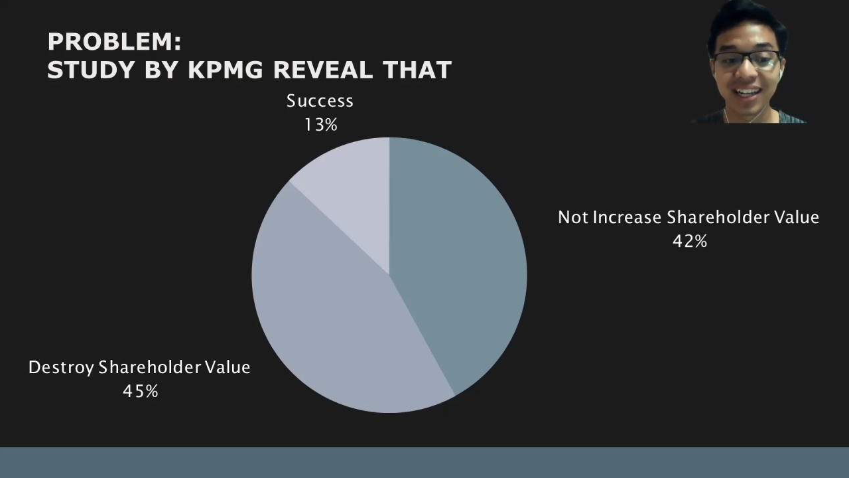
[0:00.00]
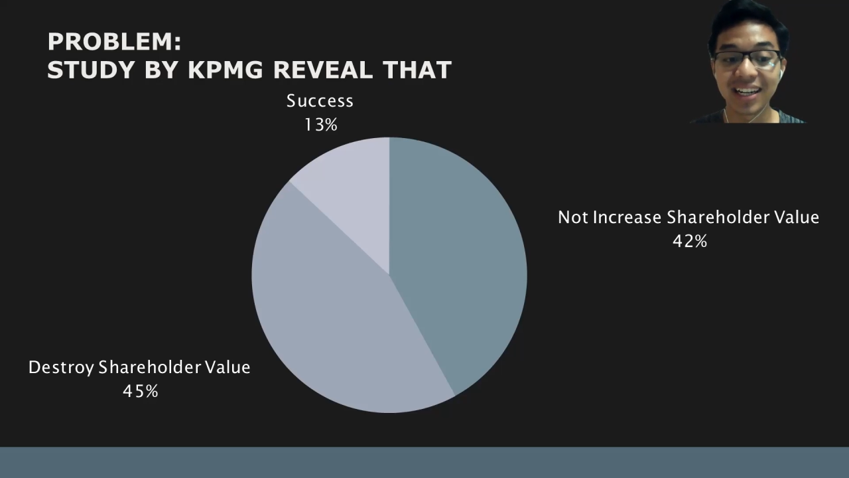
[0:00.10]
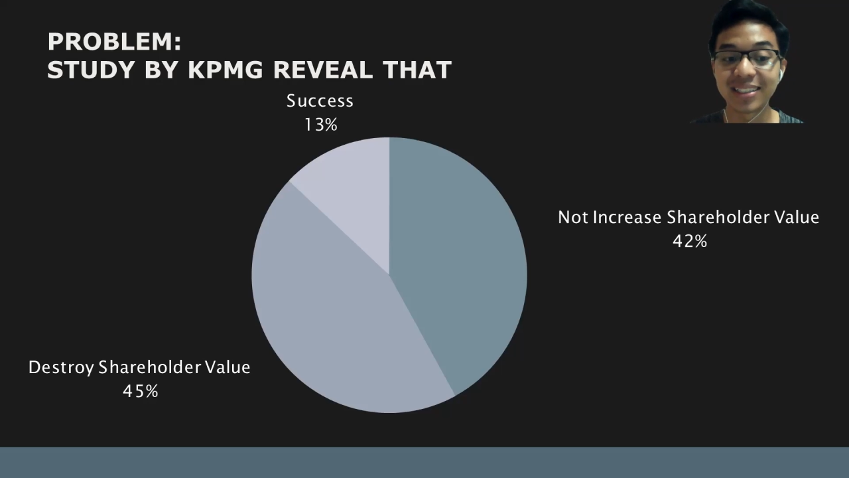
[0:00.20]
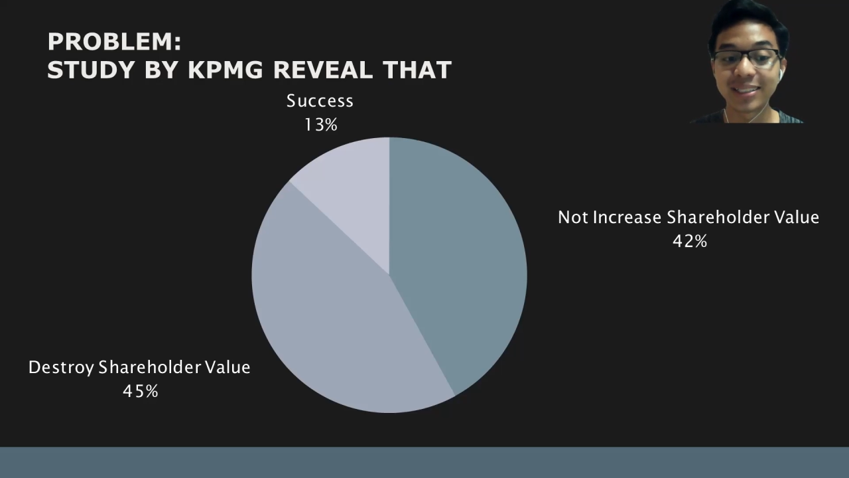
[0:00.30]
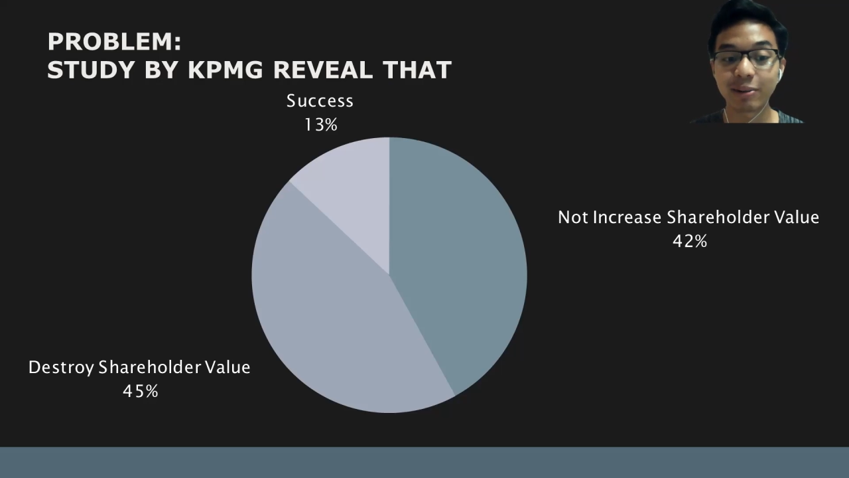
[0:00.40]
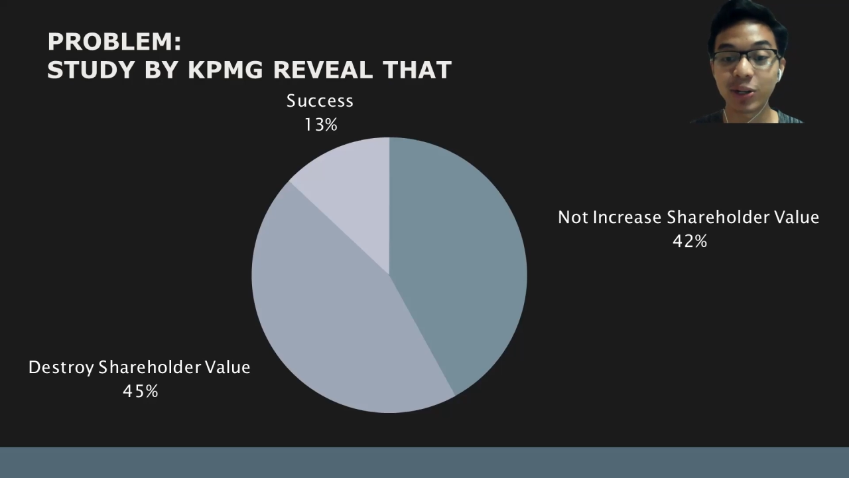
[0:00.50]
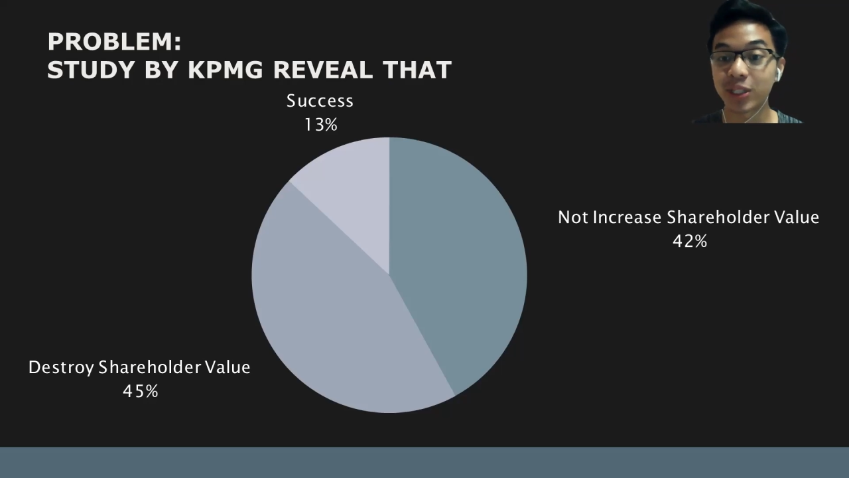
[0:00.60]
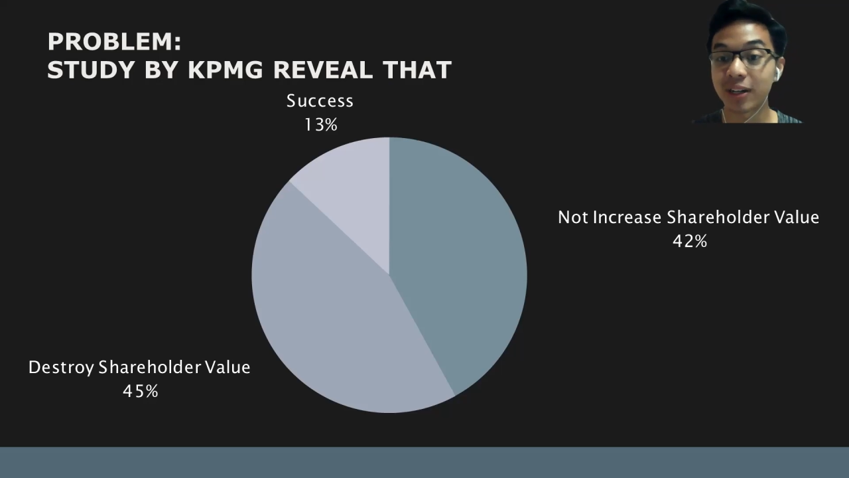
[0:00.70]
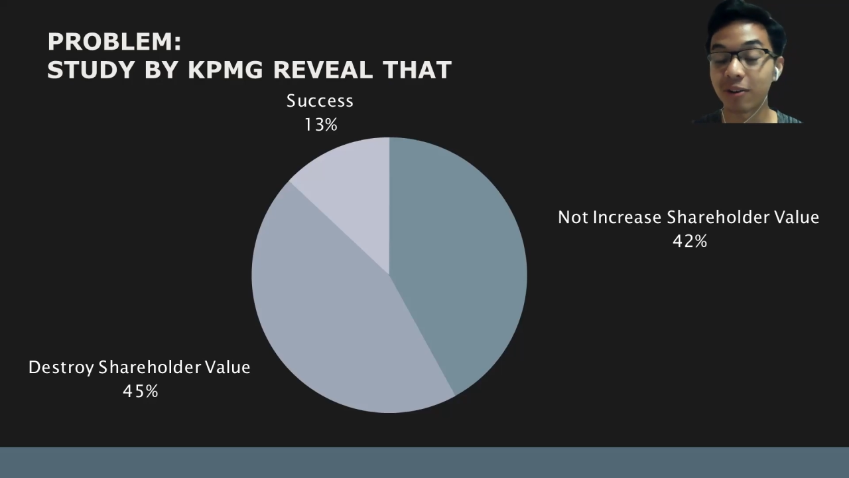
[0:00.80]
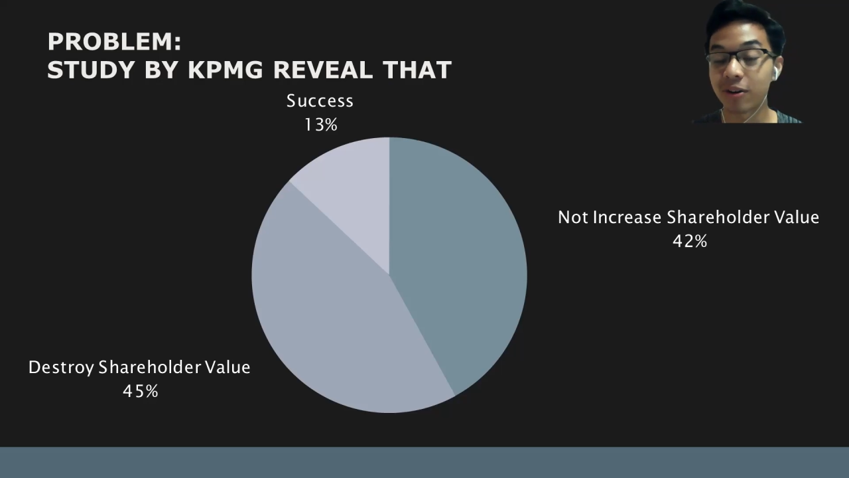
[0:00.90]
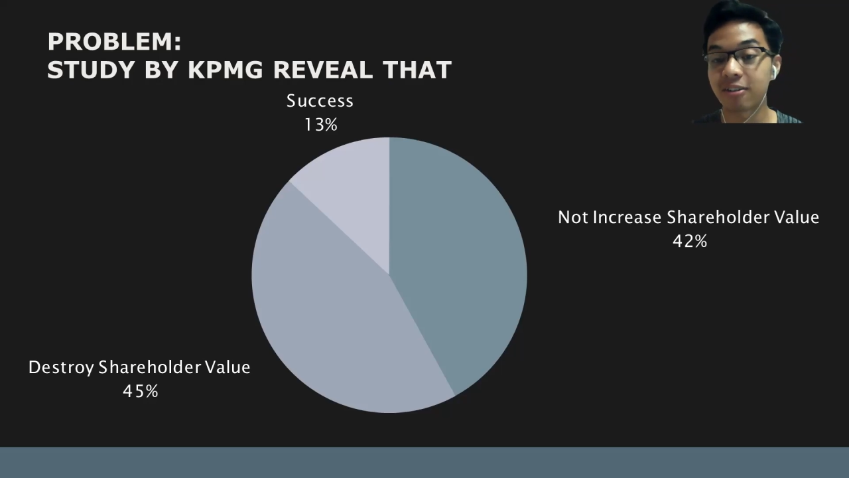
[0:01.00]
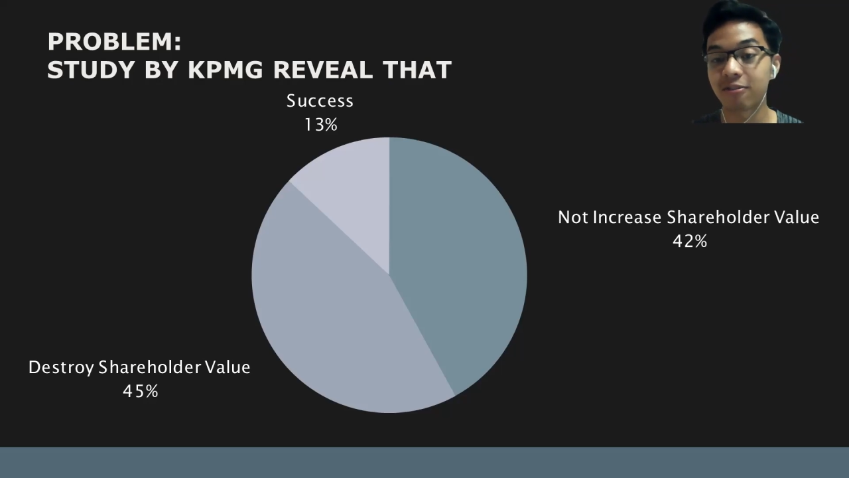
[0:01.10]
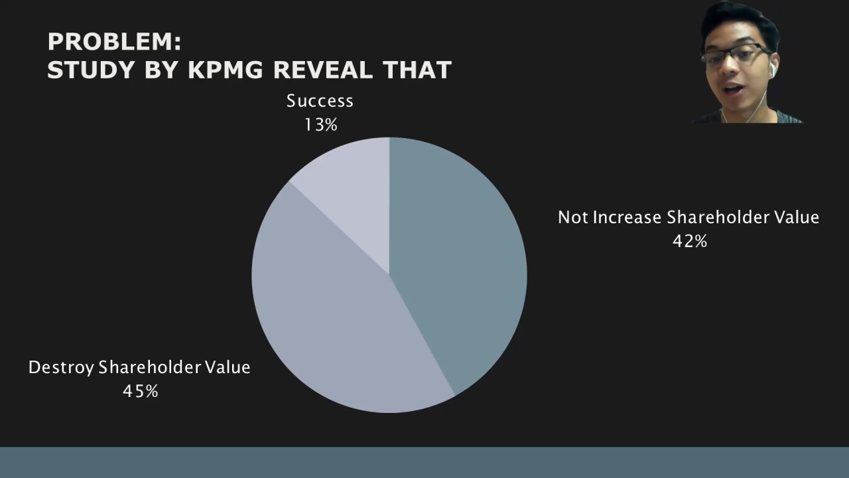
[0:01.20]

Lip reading: they destroy shareholder